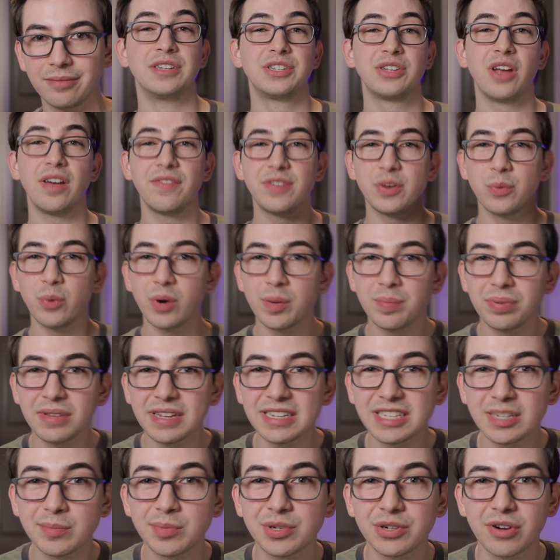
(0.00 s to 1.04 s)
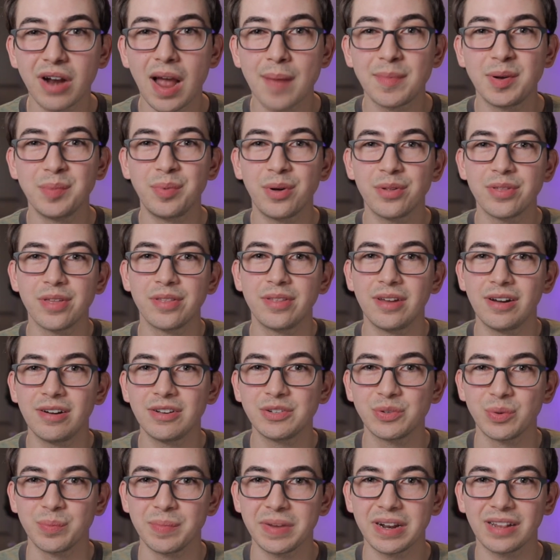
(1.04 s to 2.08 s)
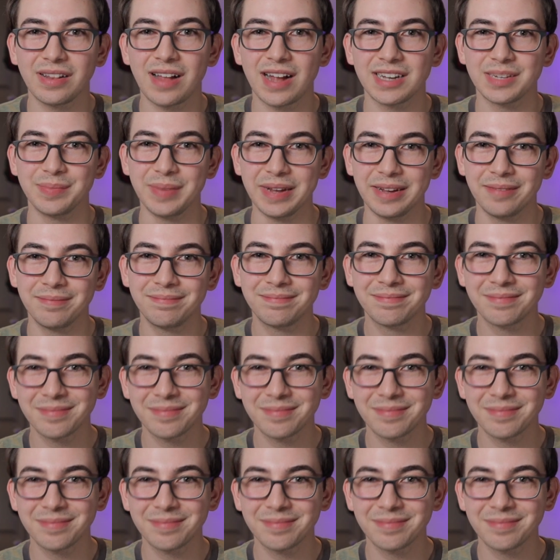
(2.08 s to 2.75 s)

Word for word: So if you would, please subscribe to both of those. It would mean a lot to me.